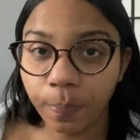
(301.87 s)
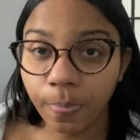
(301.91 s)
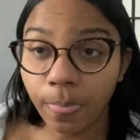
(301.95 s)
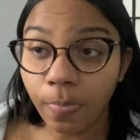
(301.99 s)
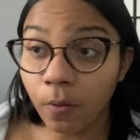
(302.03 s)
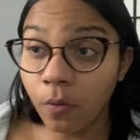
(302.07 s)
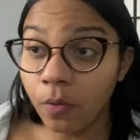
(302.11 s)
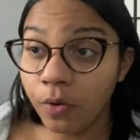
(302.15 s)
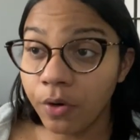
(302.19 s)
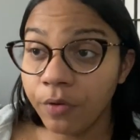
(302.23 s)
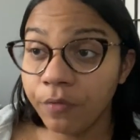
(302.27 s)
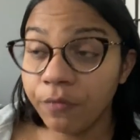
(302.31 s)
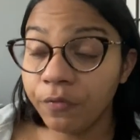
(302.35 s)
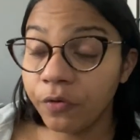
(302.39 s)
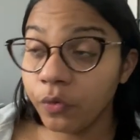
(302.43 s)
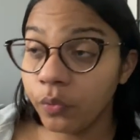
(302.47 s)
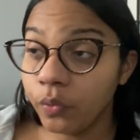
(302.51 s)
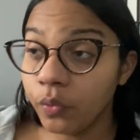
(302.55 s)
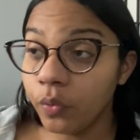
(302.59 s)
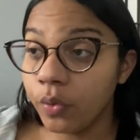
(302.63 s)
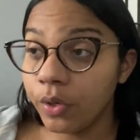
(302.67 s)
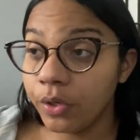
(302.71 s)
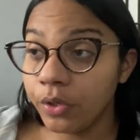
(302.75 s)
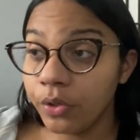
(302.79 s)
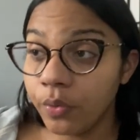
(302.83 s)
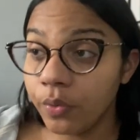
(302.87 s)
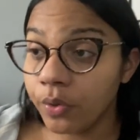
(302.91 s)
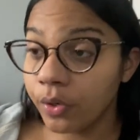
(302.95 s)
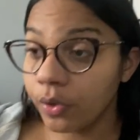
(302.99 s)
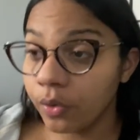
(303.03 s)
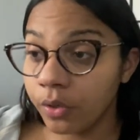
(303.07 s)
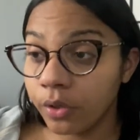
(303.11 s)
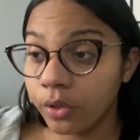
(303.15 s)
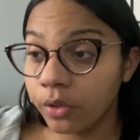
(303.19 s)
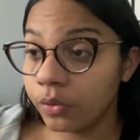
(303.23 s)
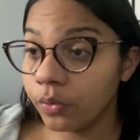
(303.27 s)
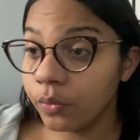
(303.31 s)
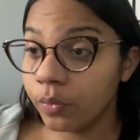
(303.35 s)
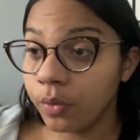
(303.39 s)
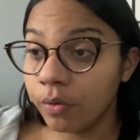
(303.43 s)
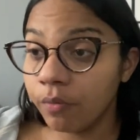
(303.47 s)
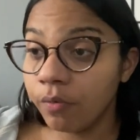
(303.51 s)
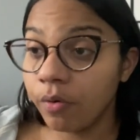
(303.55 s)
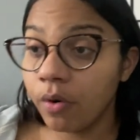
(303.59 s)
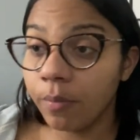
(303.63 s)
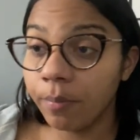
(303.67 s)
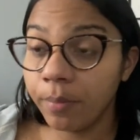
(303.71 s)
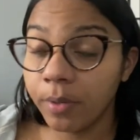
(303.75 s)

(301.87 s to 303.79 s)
Or if you do it, you are gonna do it wrong.